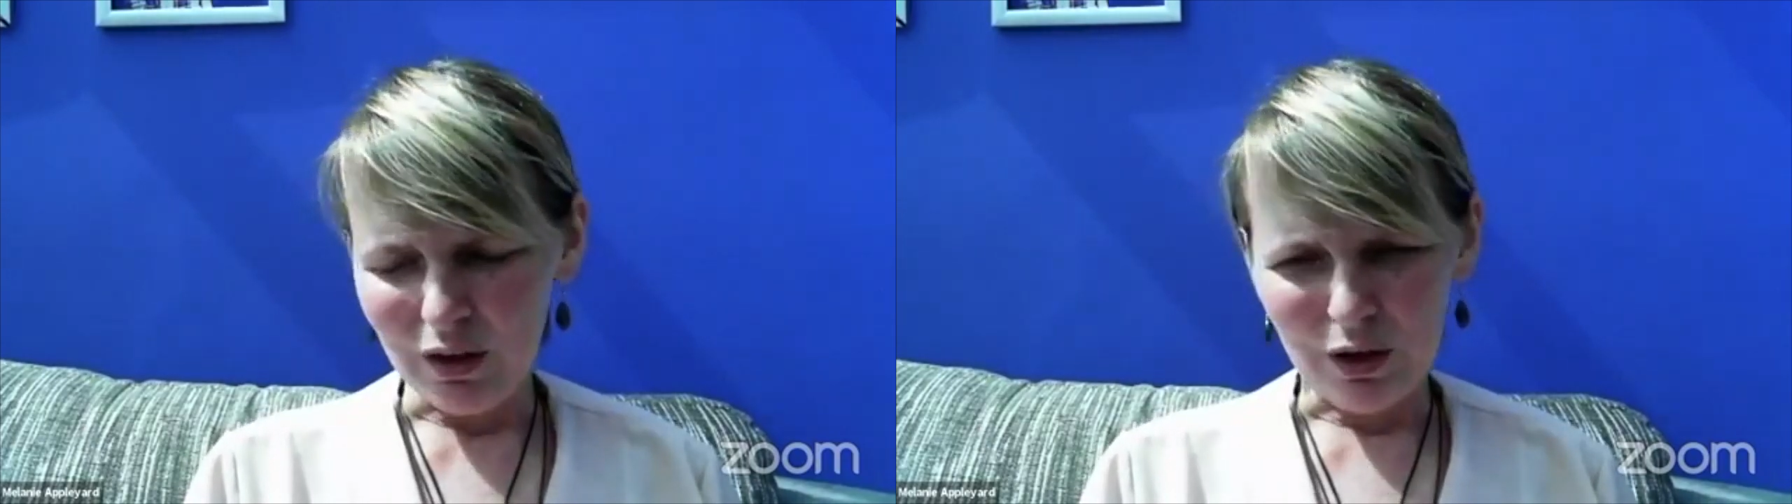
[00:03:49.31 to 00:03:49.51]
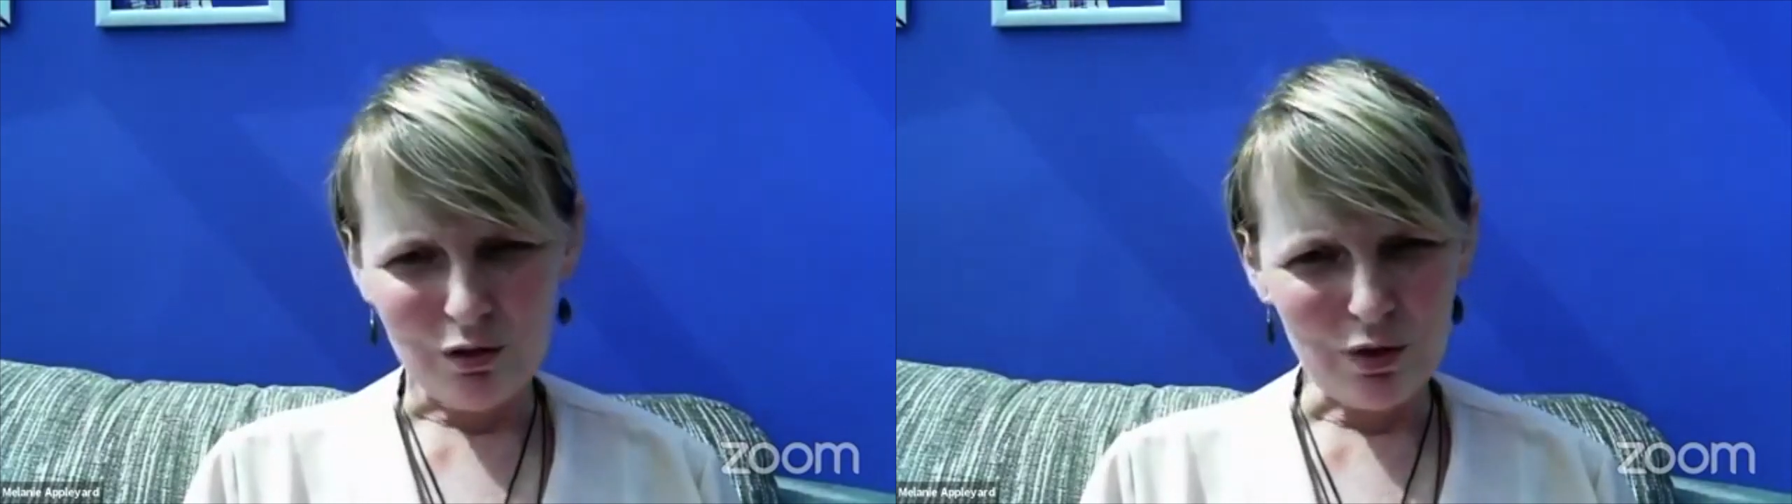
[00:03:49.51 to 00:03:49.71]
can
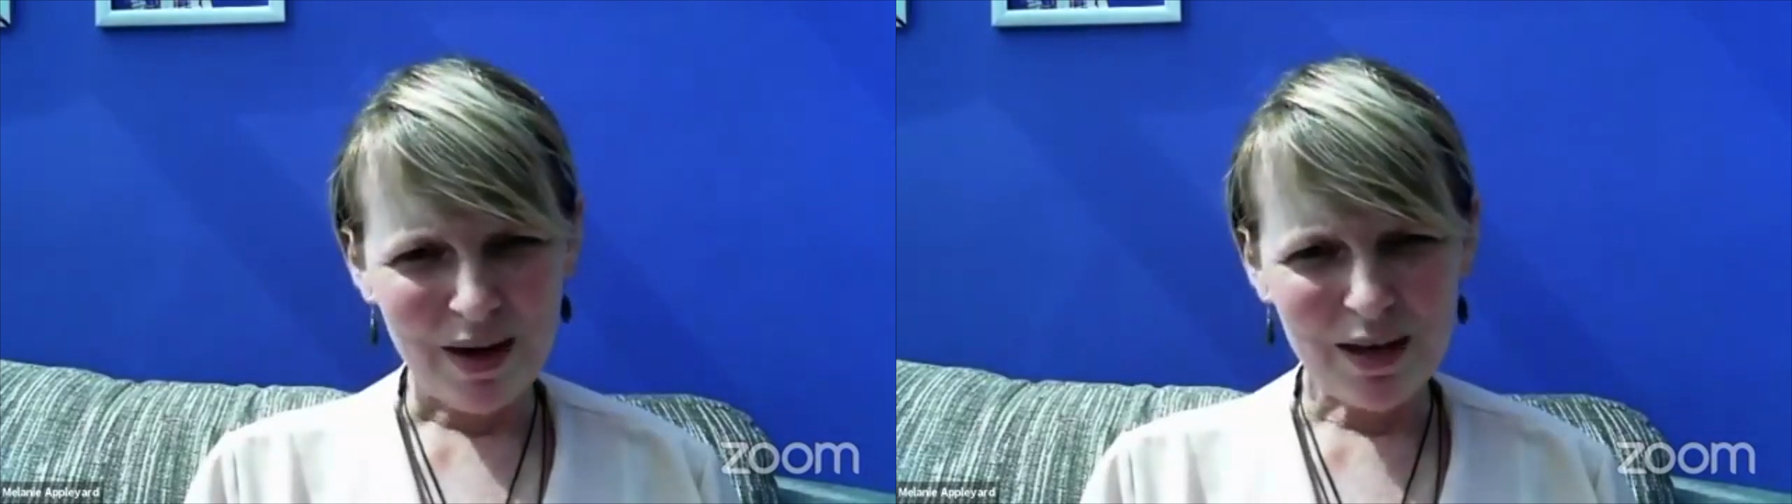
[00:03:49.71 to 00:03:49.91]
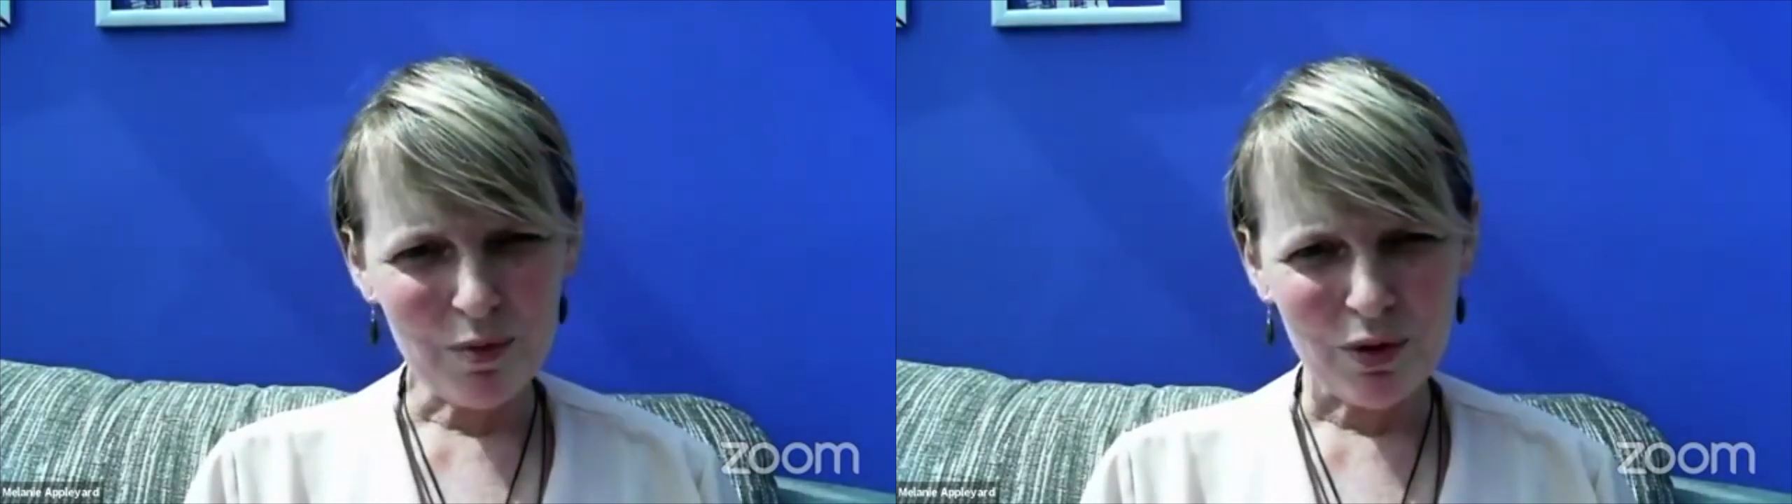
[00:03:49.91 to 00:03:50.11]
learn from
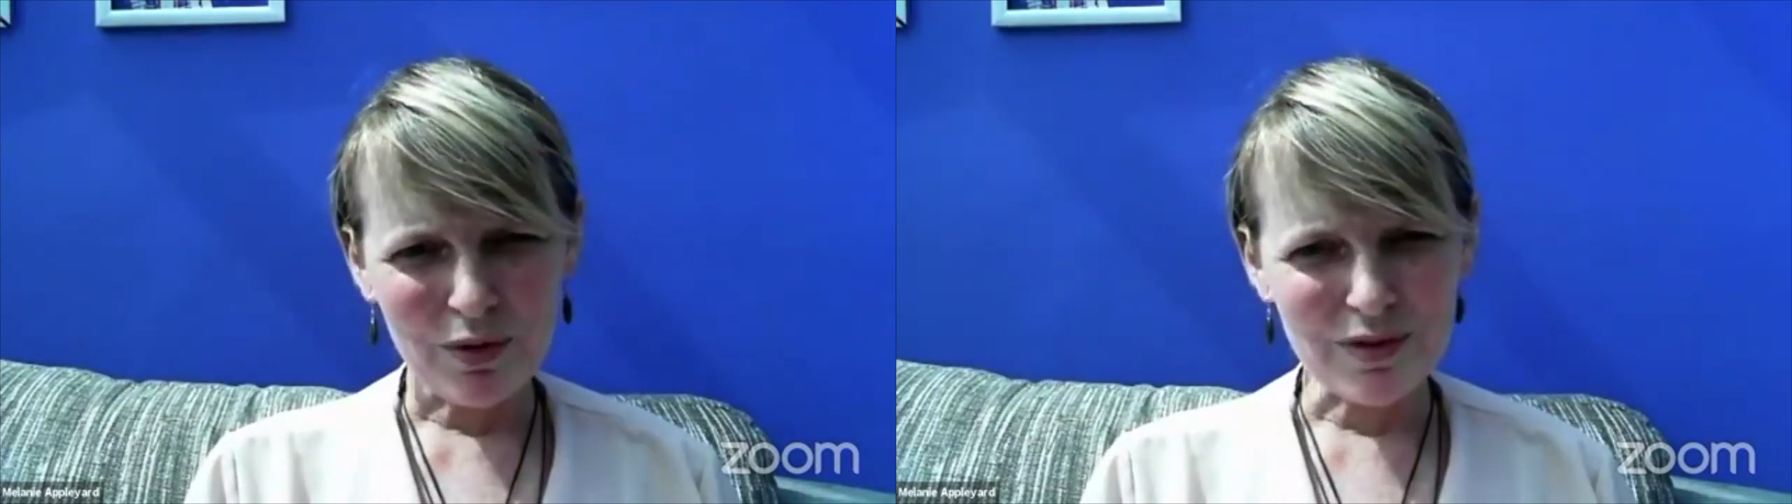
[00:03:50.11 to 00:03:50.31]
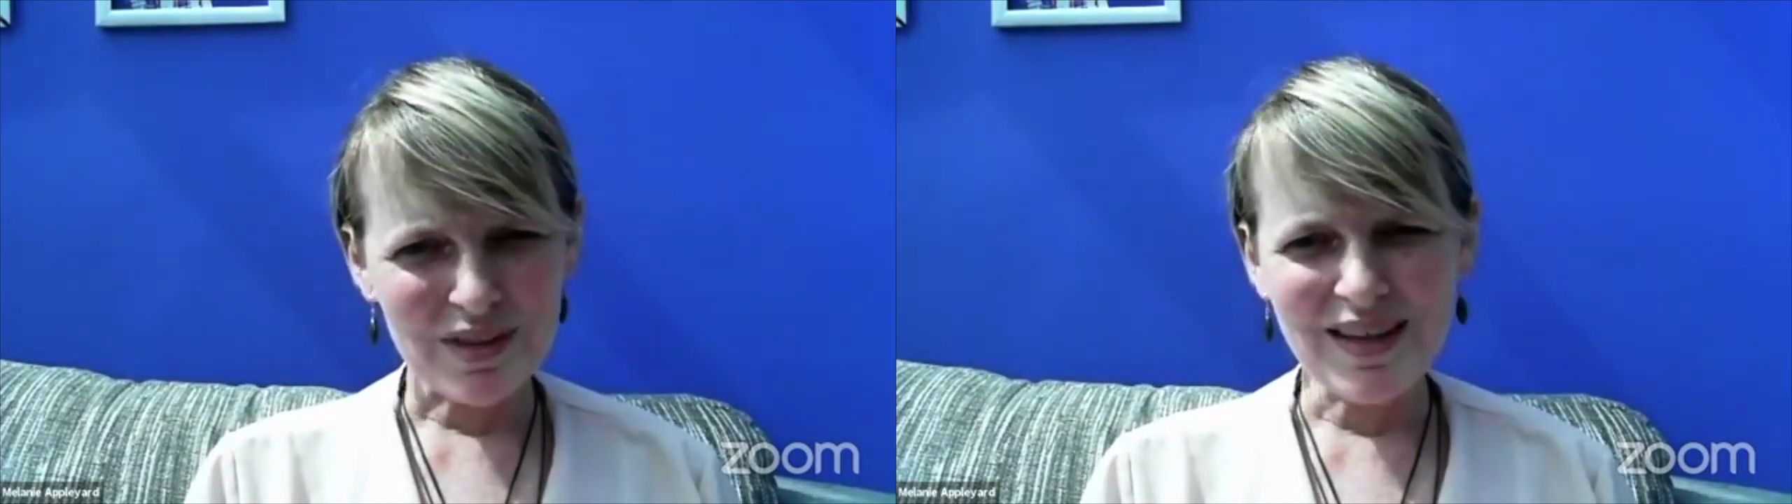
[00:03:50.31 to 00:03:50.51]
animals,